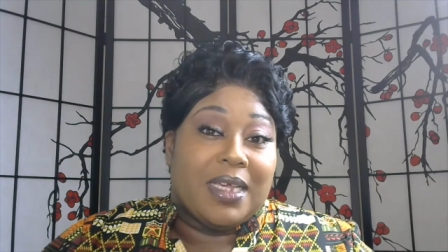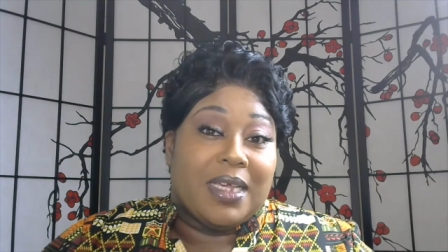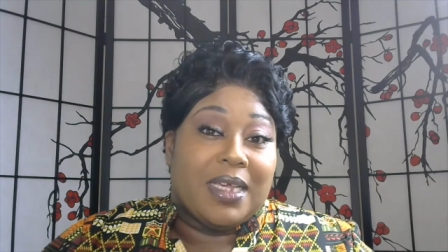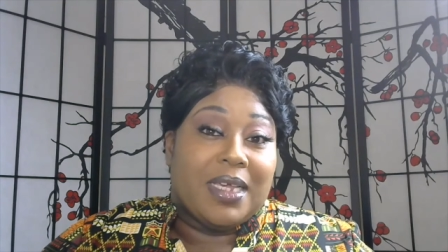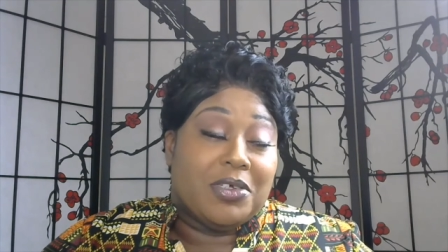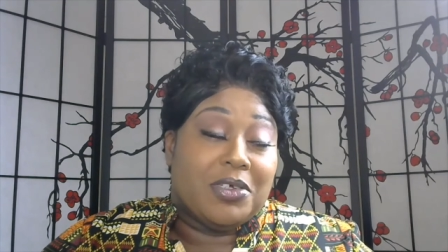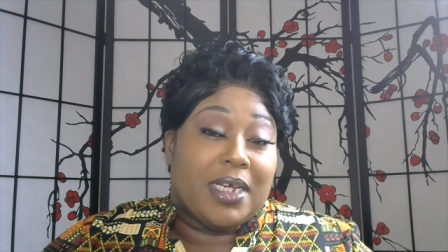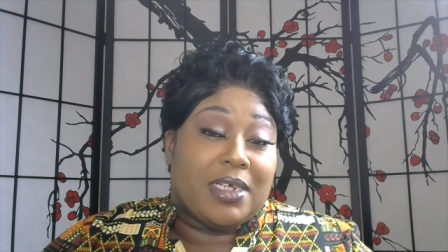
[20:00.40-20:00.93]

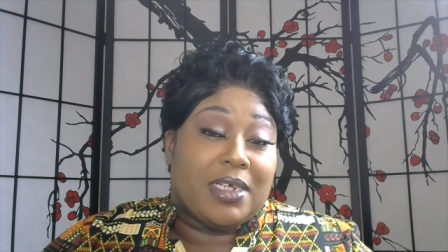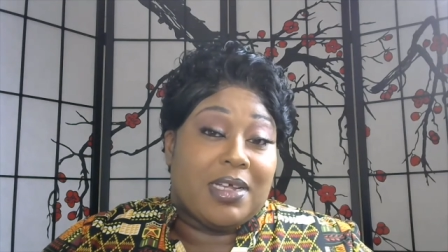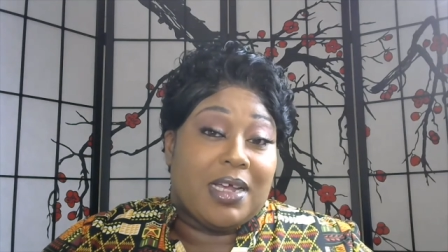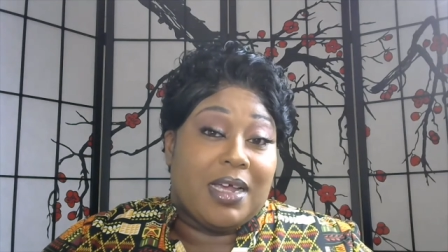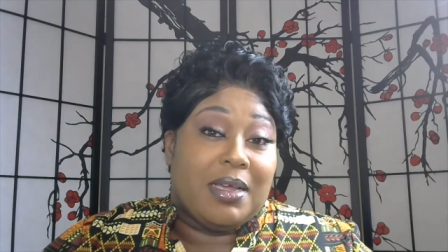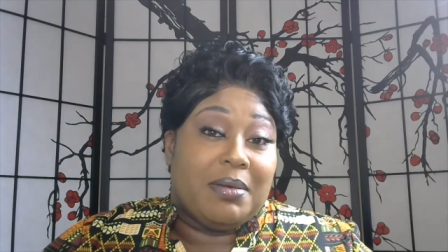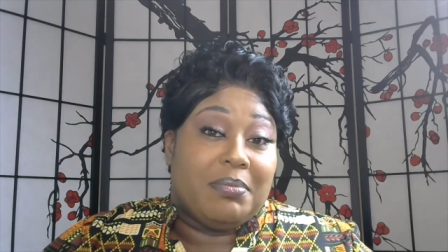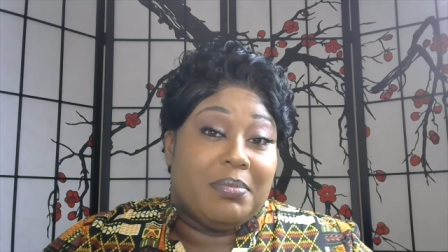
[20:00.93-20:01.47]
Until next
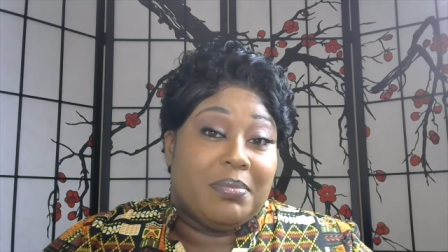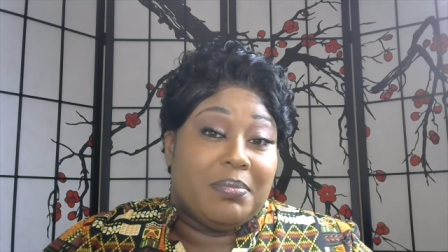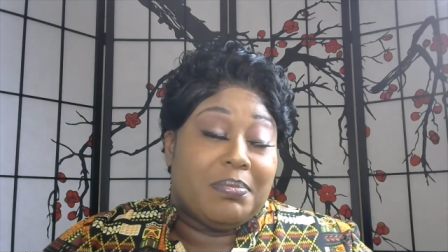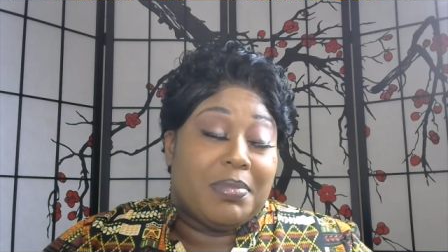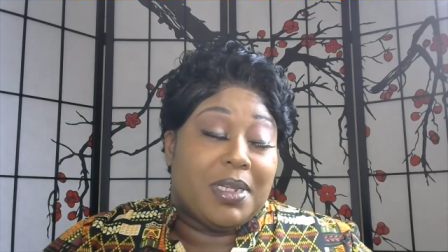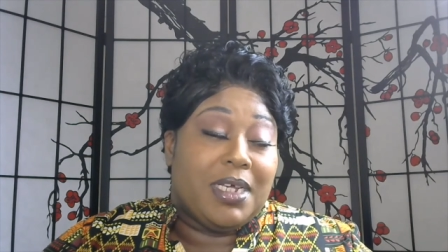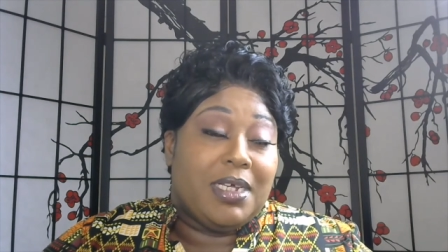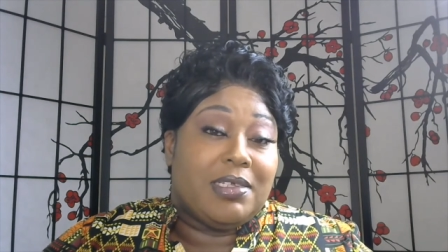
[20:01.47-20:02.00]
time,
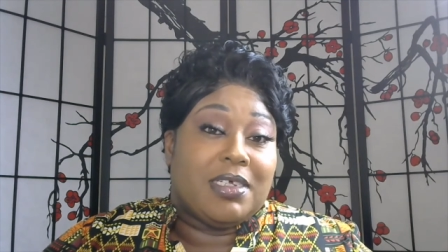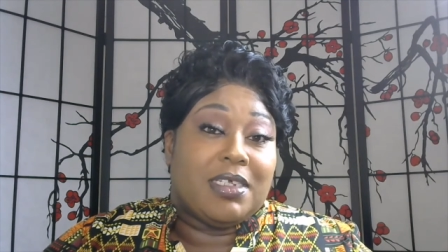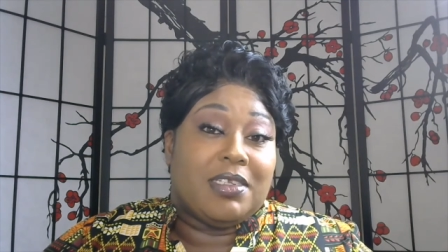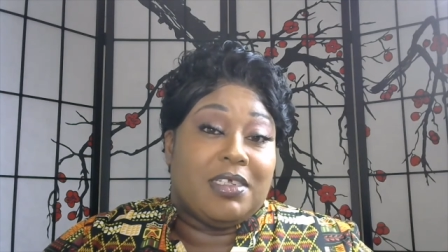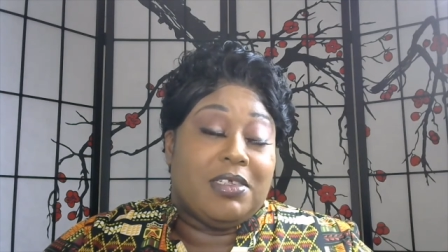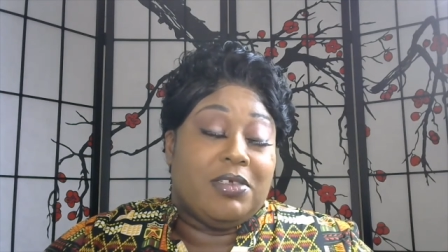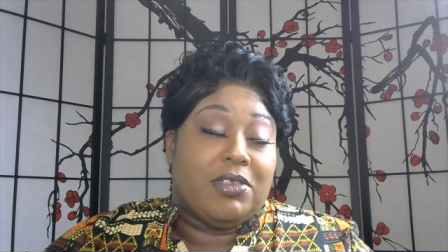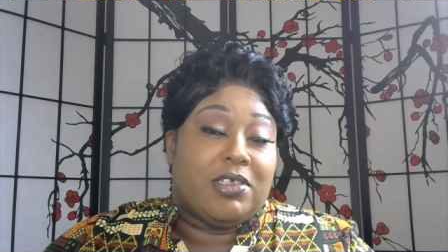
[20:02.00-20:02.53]
please
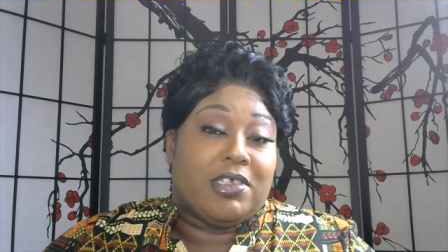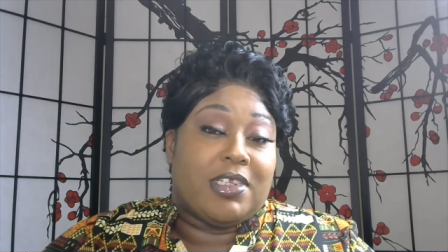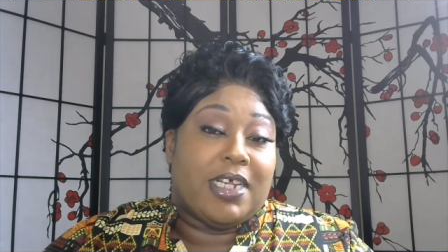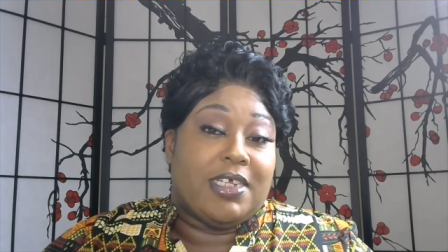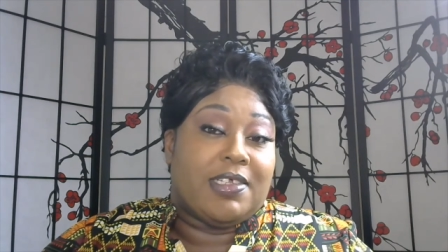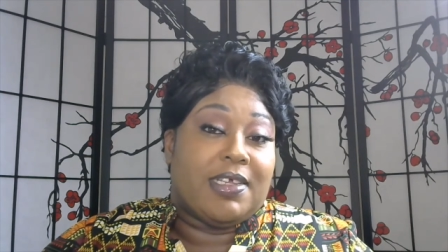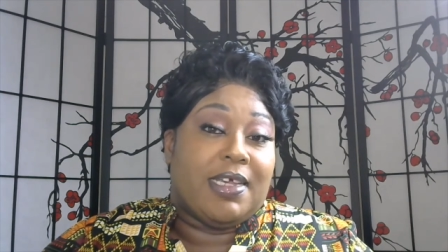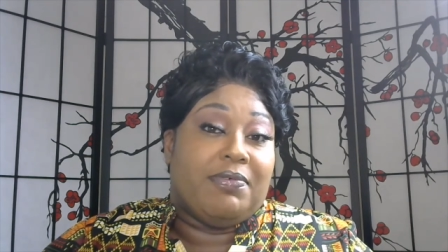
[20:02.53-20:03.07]
continue to
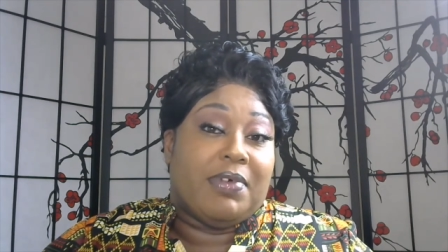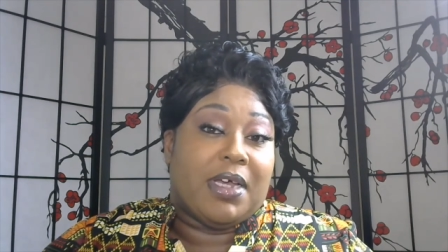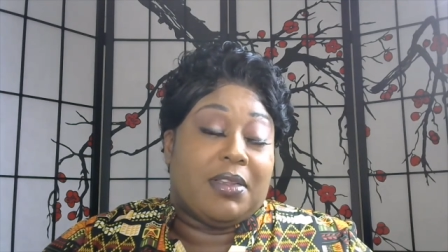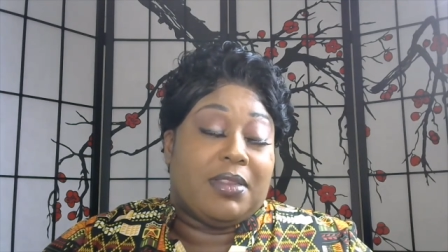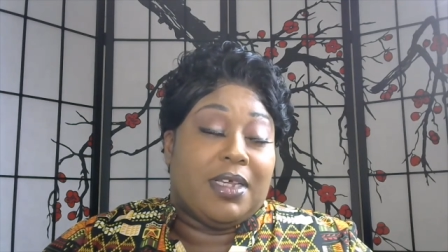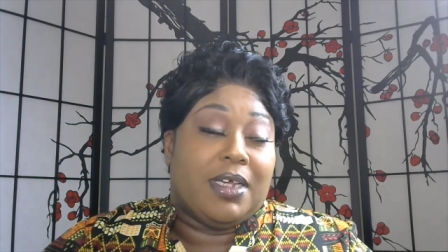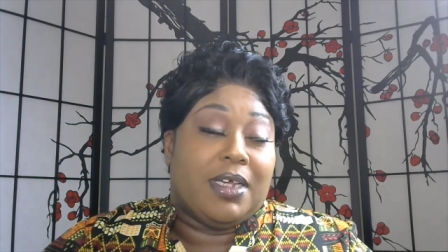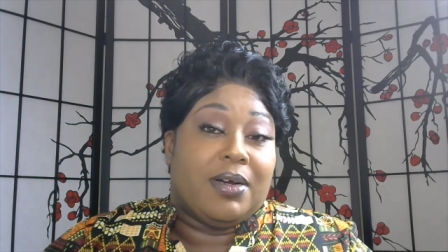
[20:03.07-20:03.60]
stay safe
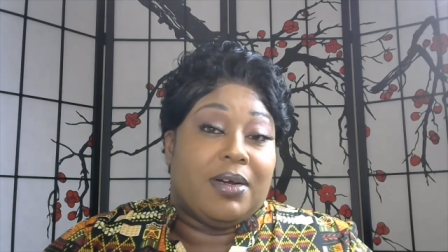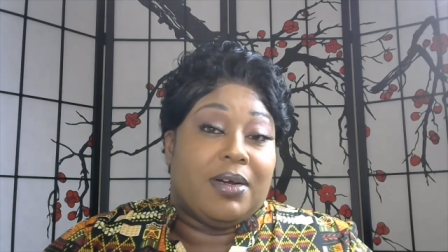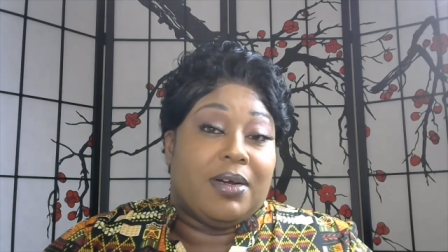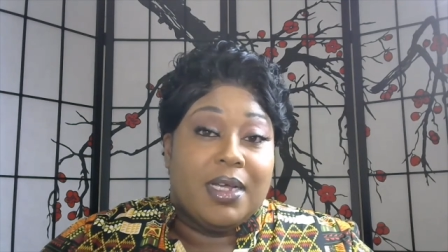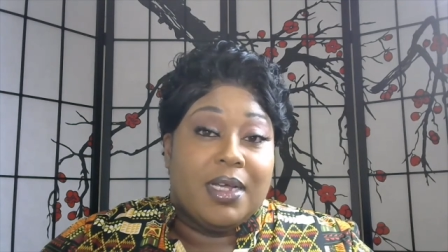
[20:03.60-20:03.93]
out there.